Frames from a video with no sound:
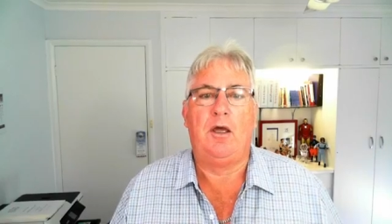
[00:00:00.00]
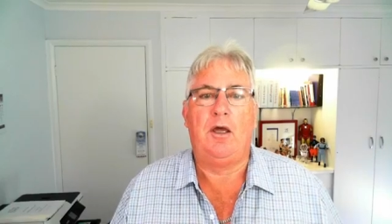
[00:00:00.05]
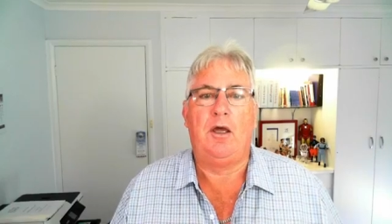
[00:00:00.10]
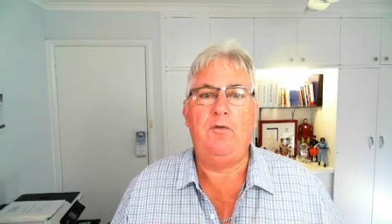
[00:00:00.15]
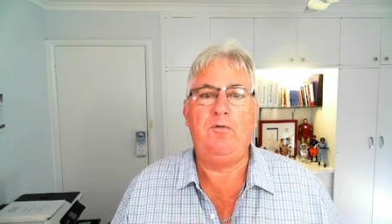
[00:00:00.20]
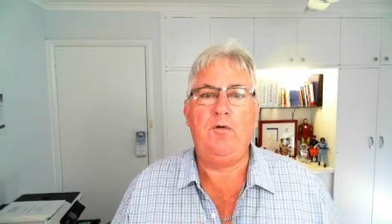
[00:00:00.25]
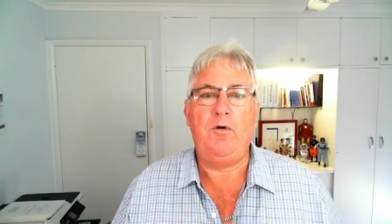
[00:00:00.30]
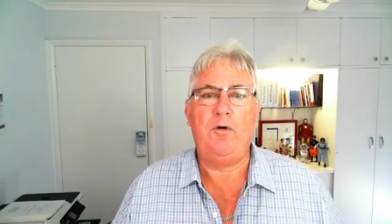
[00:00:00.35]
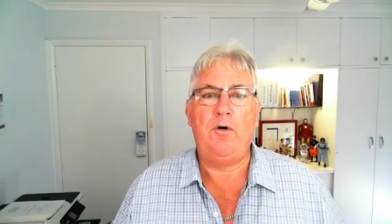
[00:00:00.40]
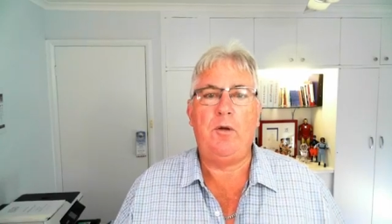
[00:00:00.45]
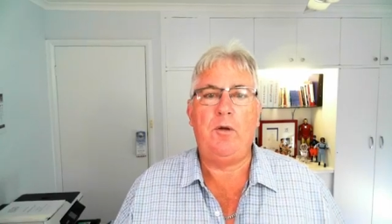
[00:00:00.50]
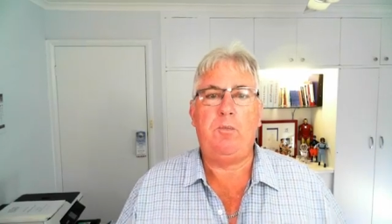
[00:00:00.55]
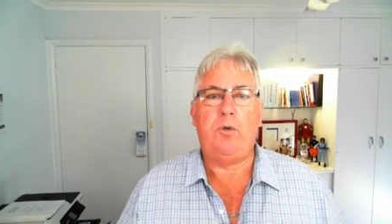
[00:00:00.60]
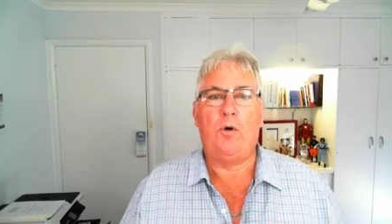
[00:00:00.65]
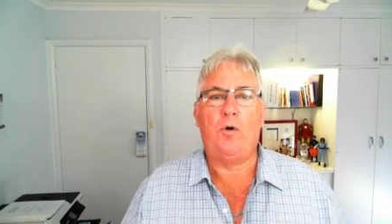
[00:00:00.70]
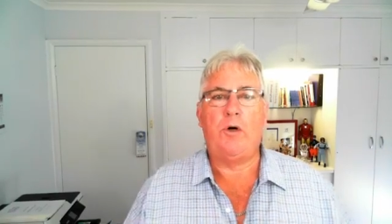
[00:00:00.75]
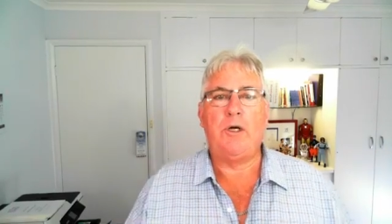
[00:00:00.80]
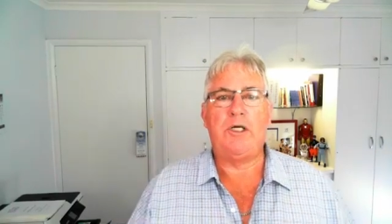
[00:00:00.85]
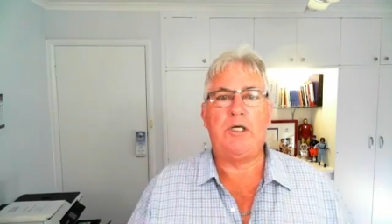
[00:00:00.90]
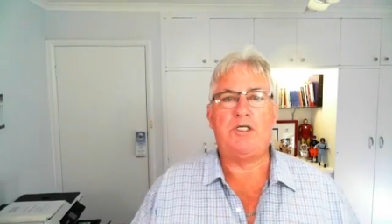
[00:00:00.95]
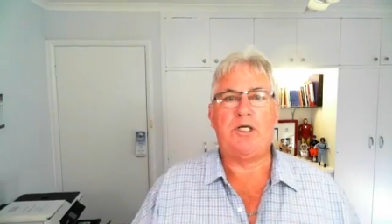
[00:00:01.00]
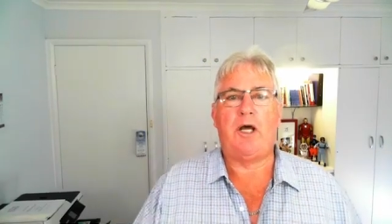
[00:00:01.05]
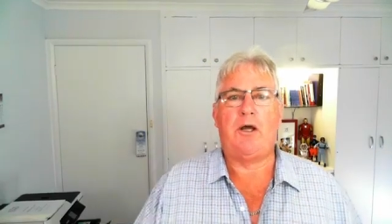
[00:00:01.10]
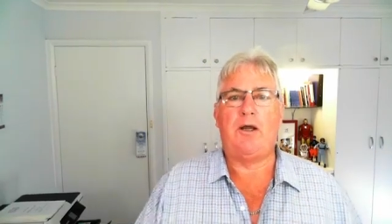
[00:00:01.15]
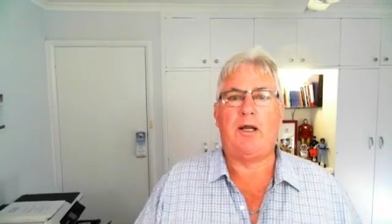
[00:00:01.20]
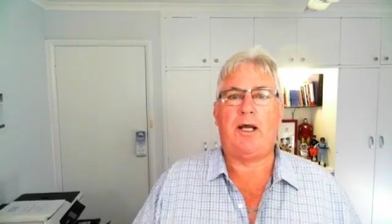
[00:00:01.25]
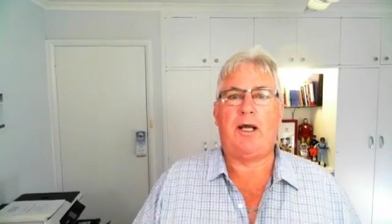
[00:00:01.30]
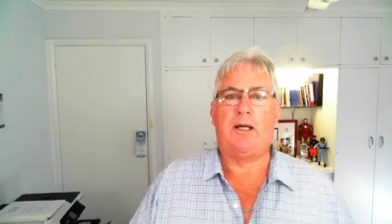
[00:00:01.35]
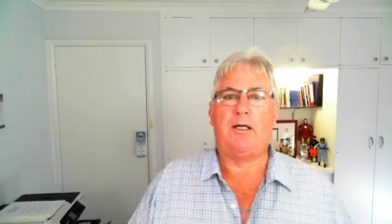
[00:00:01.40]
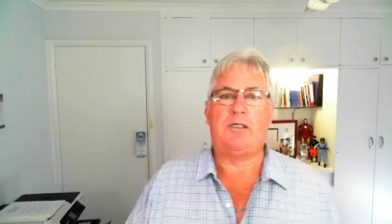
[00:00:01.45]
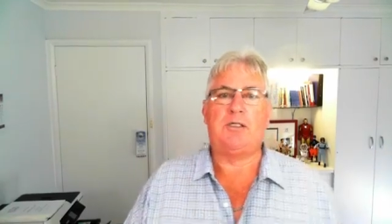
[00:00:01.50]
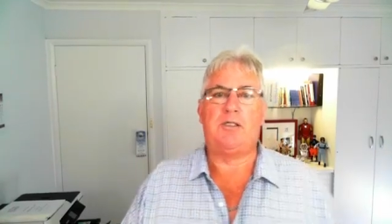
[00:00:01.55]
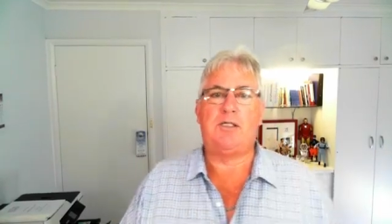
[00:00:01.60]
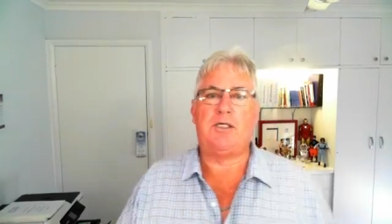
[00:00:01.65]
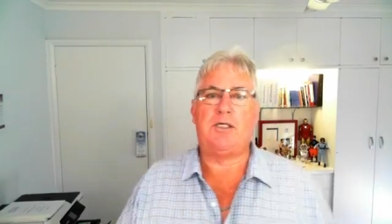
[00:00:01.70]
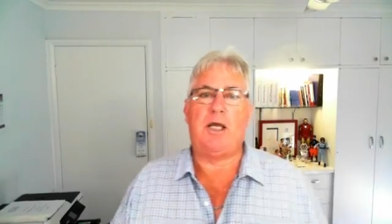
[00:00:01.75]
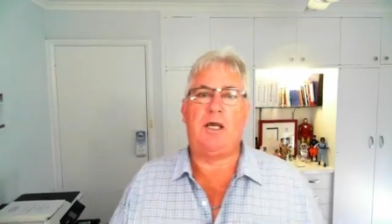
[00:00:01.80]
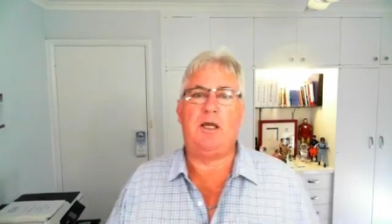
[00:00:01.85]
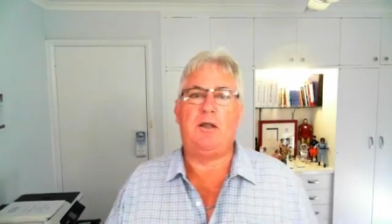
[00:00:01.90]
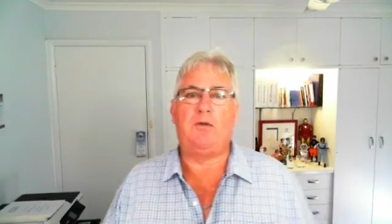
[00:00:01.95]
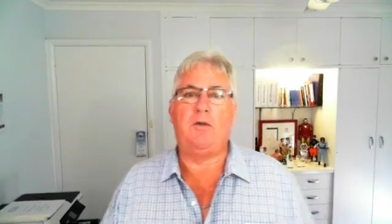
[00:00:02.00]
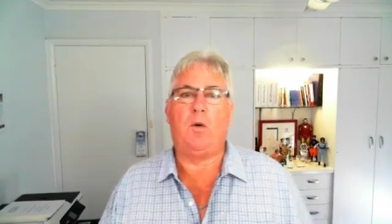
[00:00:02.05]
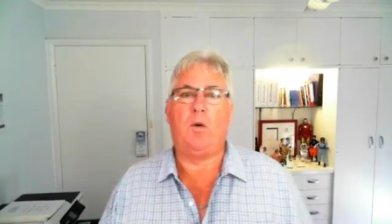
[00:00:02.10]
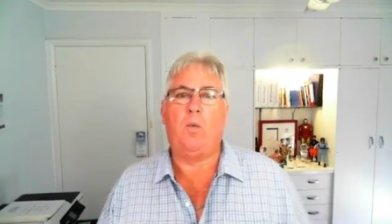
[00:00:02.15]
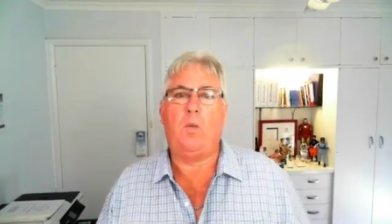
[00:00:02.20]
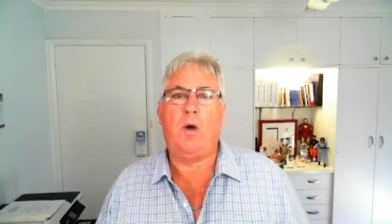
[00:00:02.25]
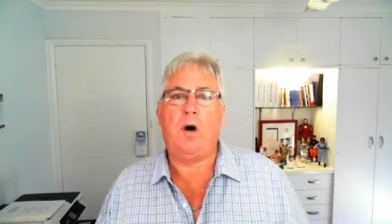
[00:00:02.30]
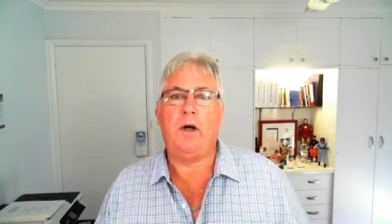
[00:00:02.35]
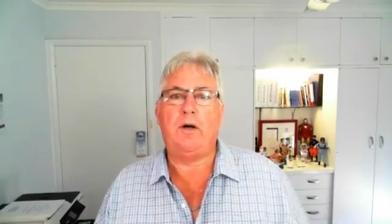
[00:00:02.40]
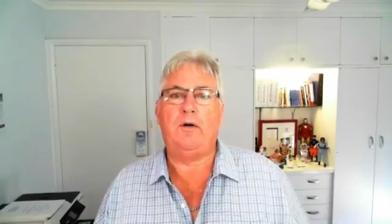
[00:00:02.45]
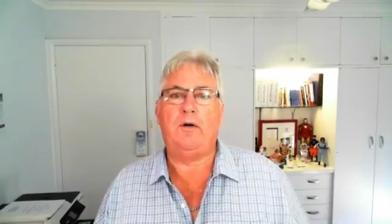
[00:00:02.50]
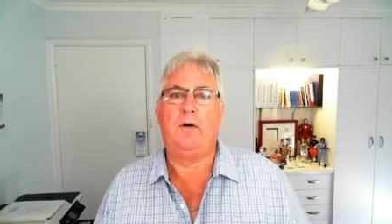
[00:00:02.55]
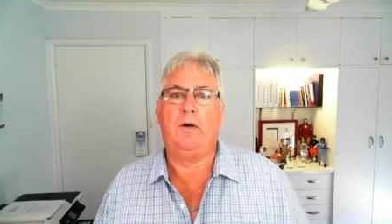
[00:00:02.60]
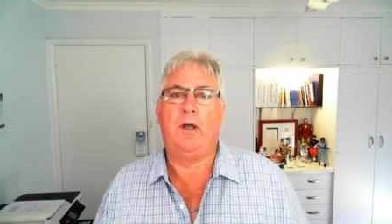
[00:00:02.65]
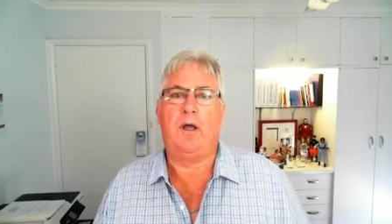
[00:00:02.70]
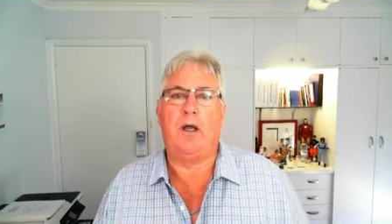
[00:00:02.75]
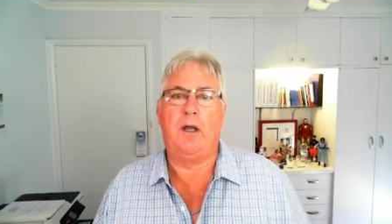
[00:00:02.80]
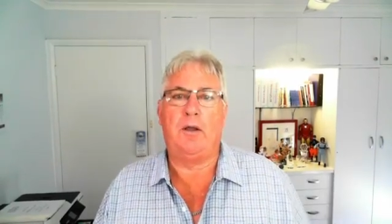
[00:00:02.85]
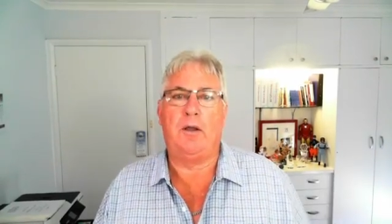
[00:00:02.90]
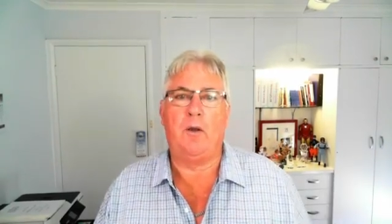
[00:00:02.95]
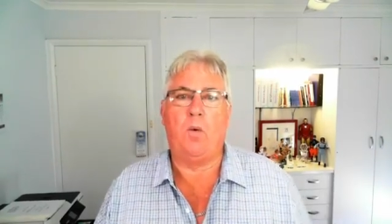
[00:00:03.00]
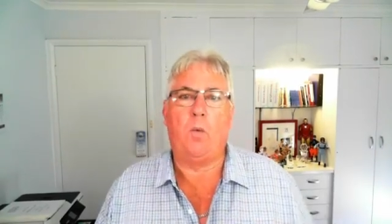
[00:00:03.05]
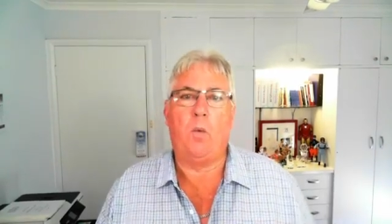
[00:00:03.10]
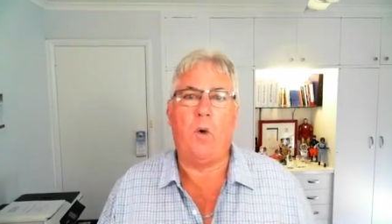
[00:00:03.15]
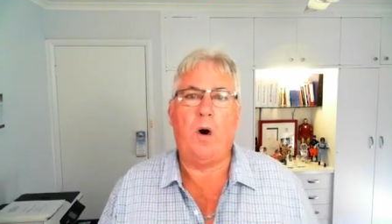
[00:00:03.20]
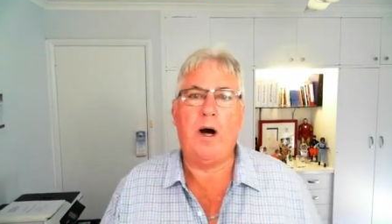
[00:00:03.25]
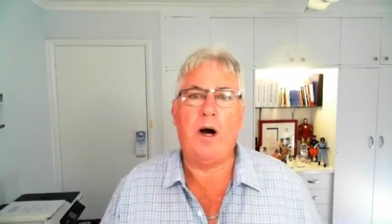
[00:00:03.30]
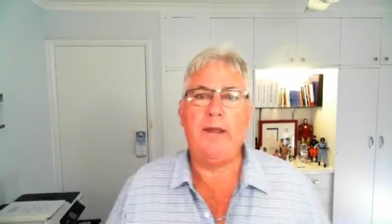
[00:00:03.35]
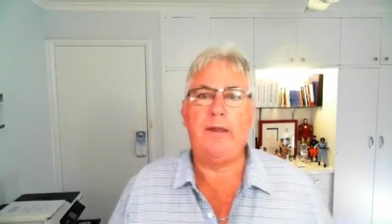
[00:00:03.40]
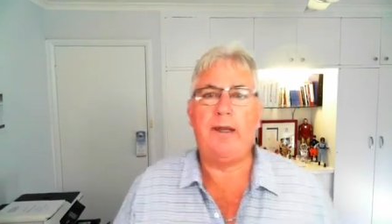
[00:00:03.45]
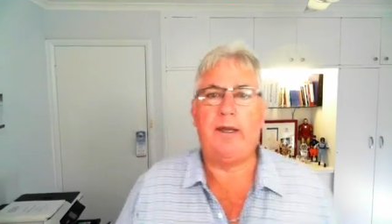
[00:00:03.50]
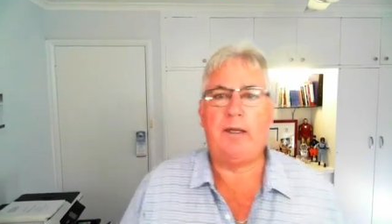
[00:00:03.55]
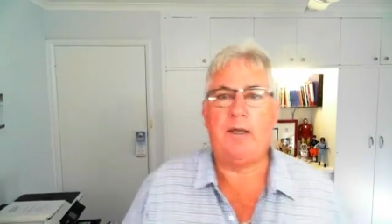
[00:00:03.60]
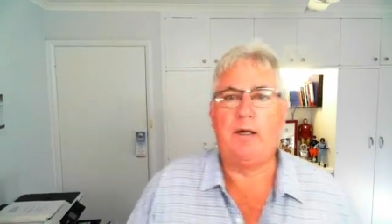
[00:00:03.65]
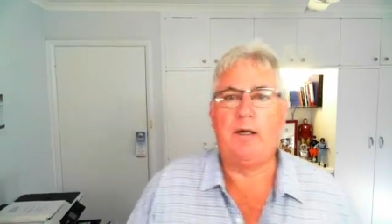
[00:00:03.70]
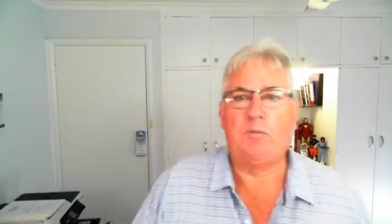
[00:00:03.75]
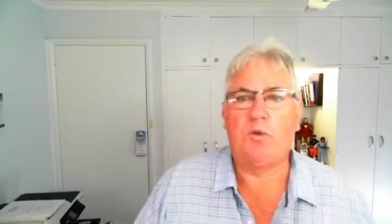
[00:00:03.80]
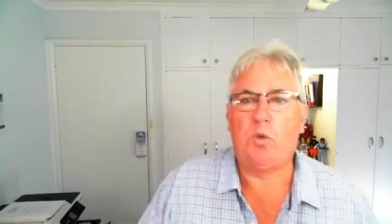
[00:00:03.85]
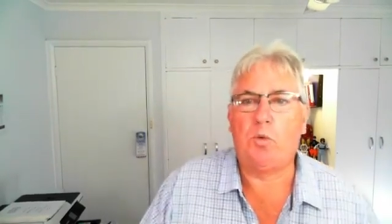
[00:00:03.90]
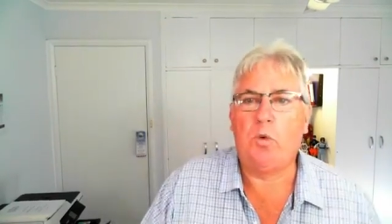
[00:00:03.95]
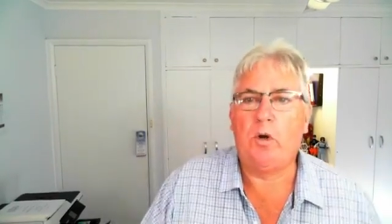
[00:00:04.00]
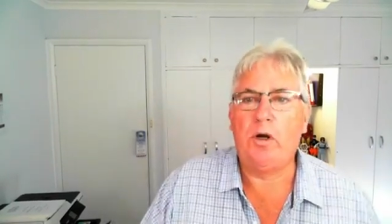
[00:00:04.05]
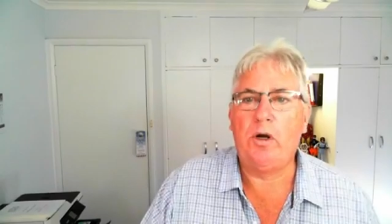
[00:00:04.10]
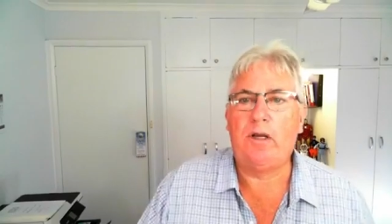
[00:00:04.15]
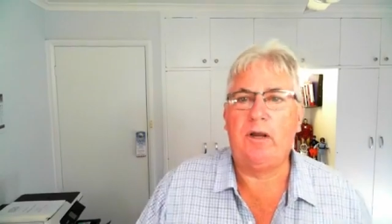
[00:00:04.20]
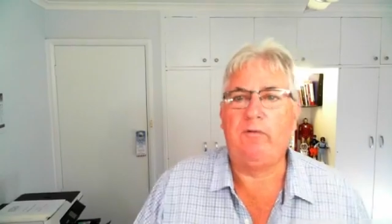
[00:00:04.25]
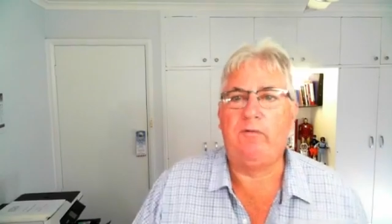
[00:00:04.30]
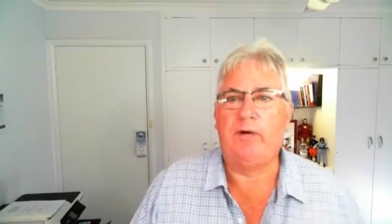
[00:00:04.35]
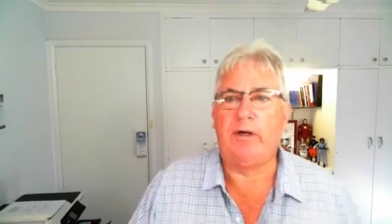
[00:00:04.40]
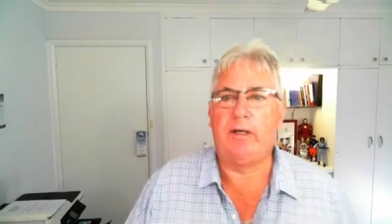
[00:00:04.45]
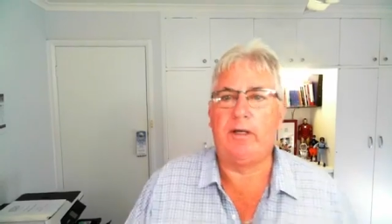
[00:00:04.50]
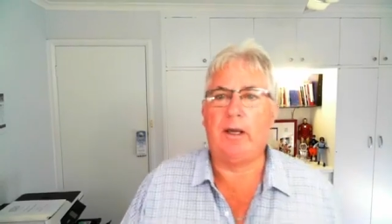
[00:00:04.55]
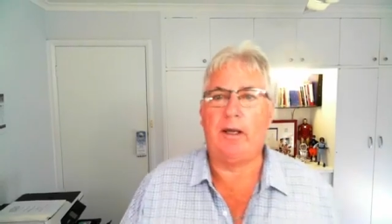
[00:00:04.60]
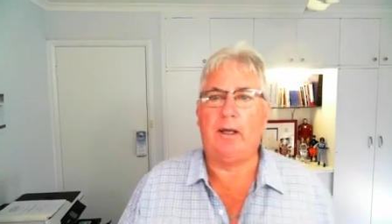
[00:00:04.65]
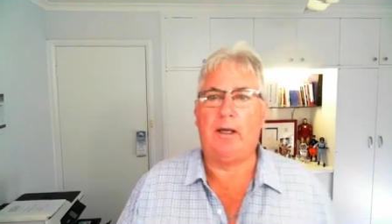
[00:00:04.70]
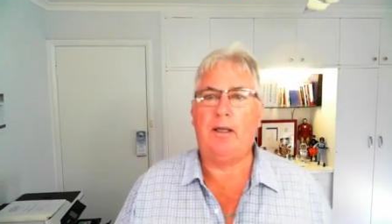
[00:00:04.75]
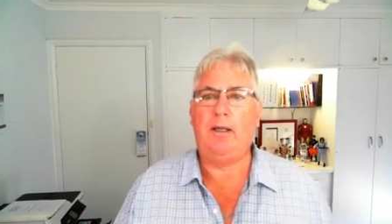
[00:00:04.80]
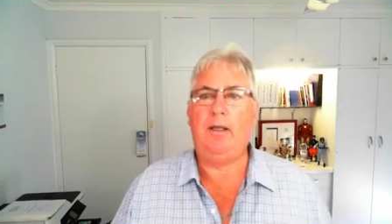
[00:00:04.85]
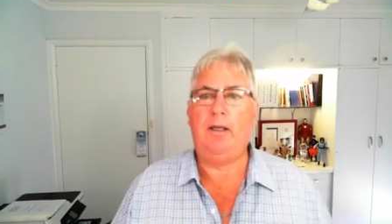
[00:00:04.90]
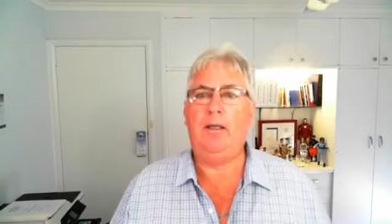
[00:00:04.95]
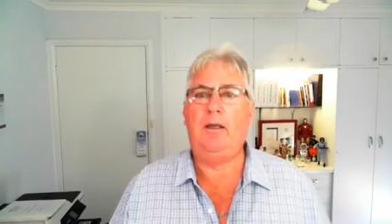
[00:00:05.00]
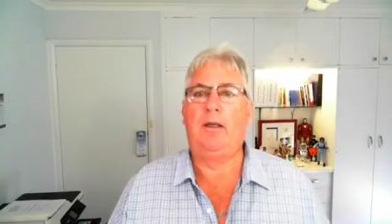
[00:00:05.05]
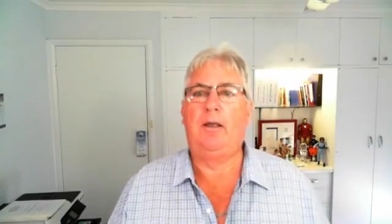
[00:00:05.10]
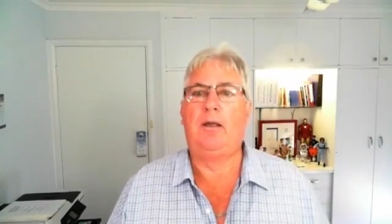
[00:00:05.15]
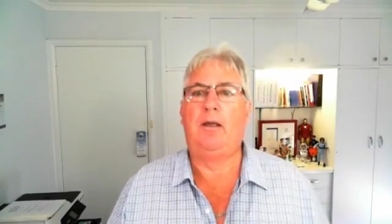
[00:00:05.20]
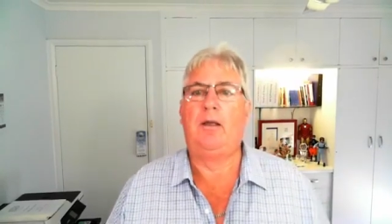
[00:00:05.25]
if your employees don't understand the what and the why they come to work every day